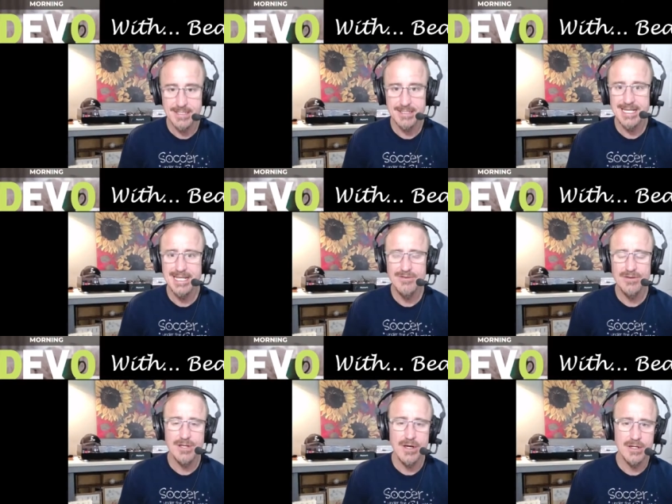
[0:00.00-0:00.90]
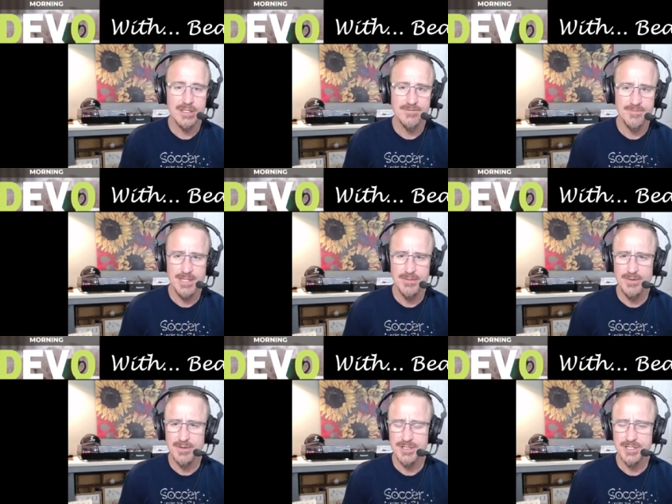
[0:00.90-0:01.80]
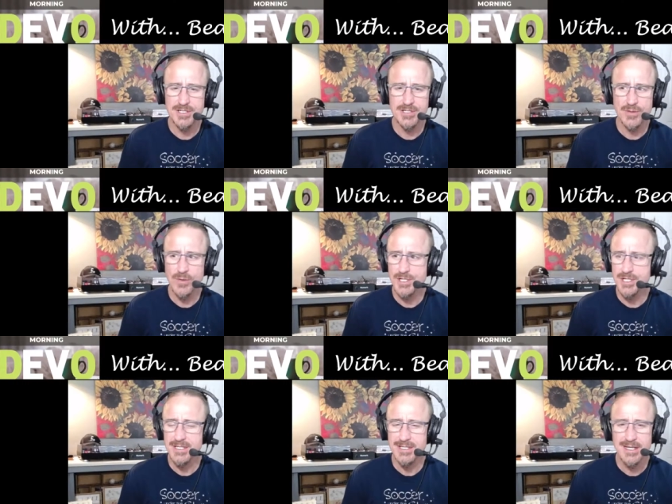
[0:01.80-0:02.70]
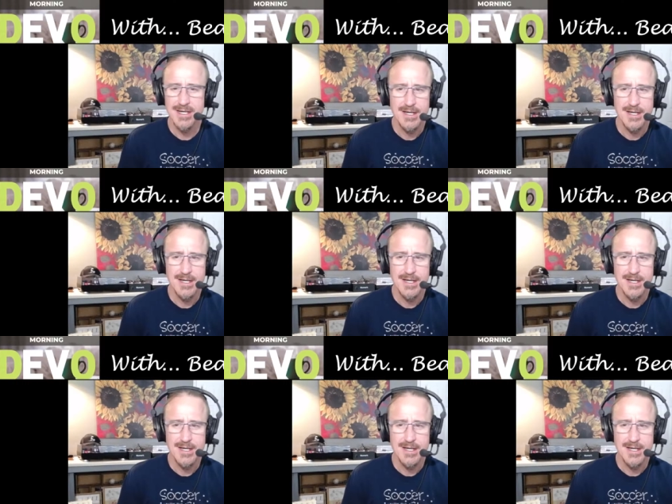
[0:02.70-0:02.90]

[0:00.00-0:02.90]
There's evil in the hearts of people. There's distortions.